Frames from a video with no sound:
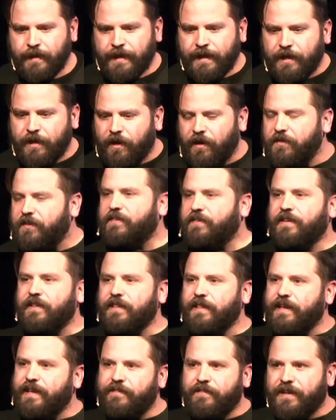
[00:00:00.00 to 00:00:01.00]
He calls us to
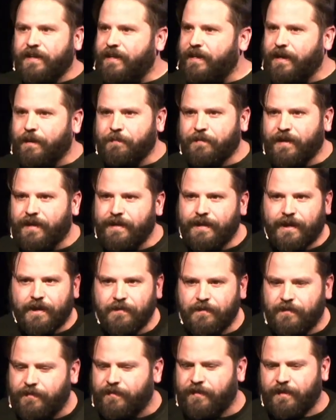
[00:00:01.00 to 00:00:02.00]
live in an upside
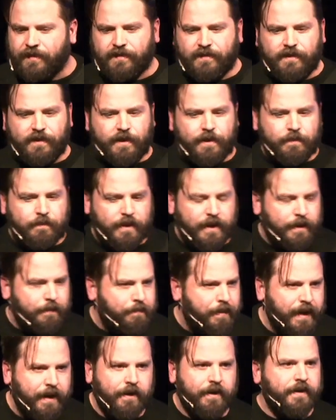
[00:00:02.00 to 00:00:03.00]
down system
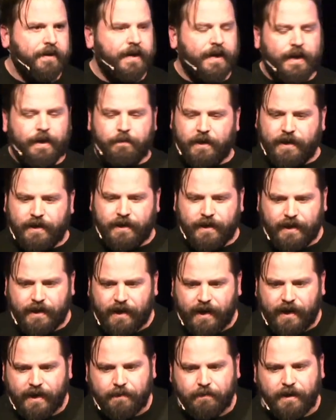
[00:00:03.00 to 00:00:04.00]
and paradigm and
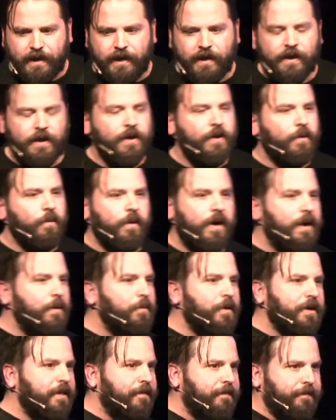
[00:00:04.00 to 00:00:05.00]
economy,
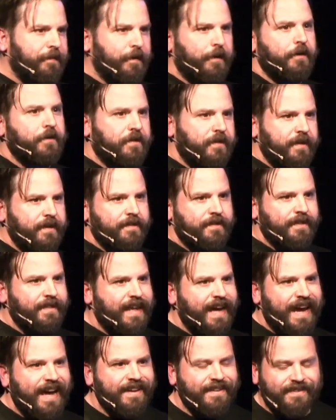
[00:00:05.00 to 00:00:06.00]
one where the first is
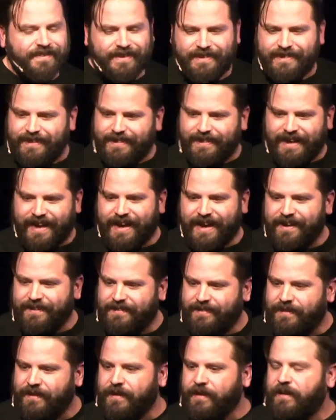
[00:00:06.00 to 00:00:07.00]
last and the
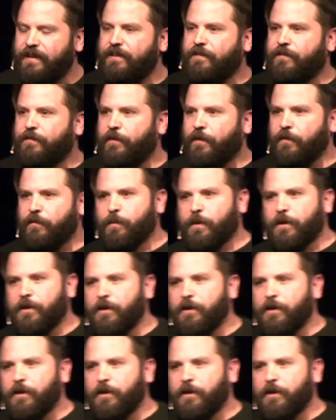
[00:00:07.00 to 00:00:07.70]
last is first,